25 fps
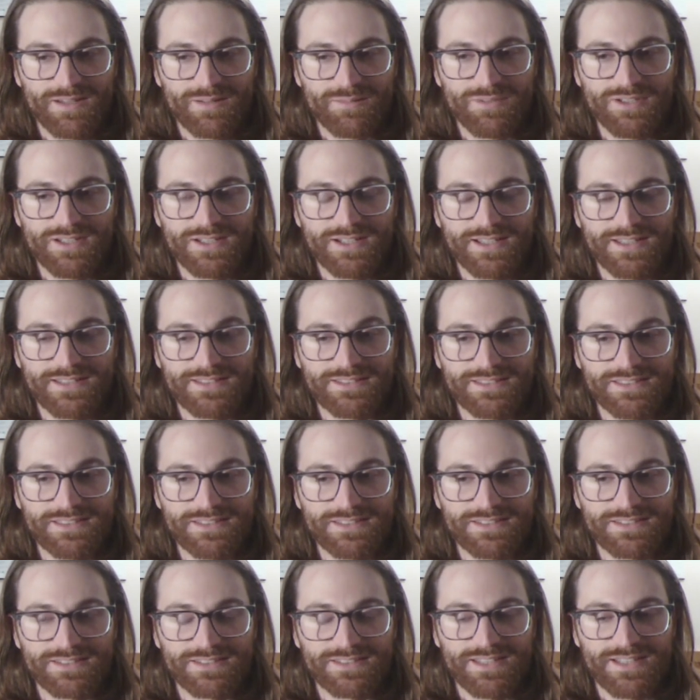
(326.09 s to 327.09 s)
because
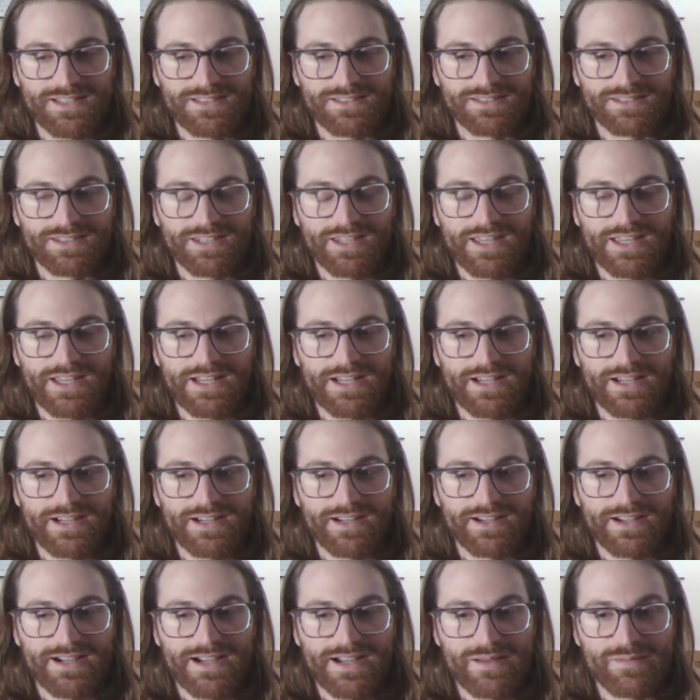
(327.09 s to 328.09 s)
it's like
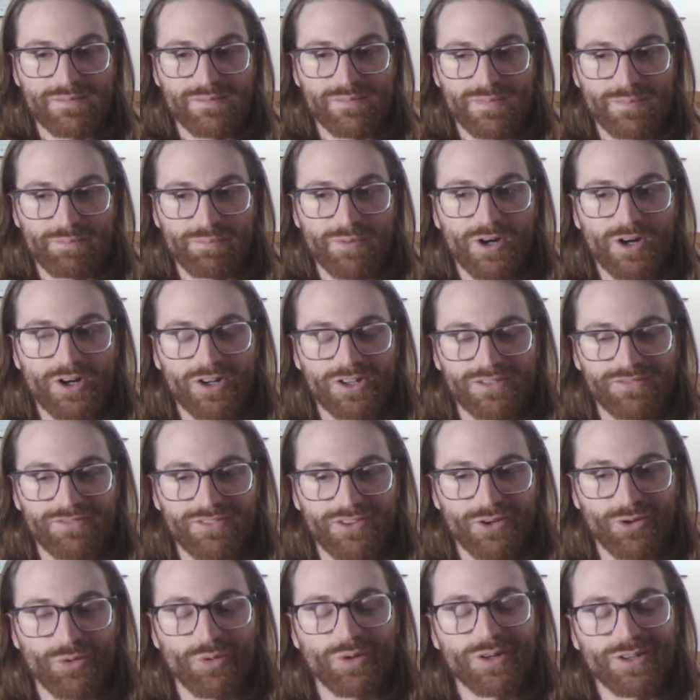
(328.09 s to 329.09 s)
I'm part of
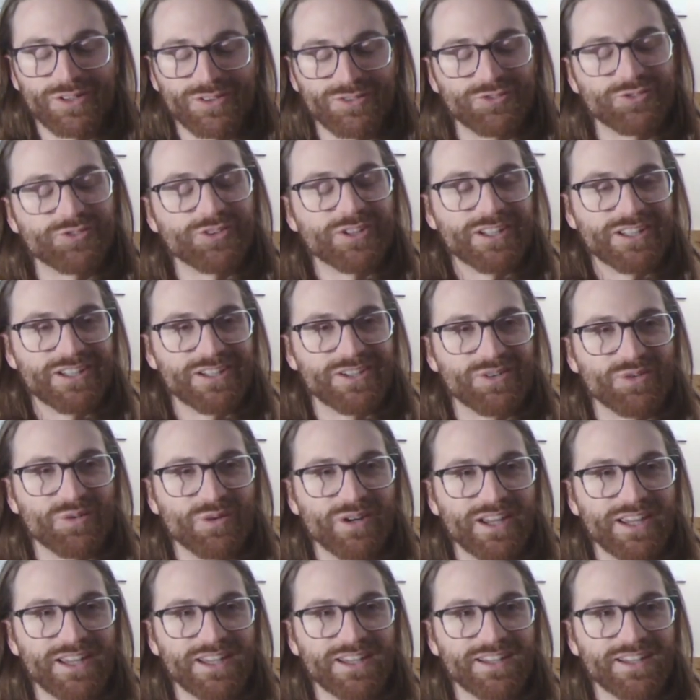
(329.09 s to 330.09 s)
the orchestra in a way.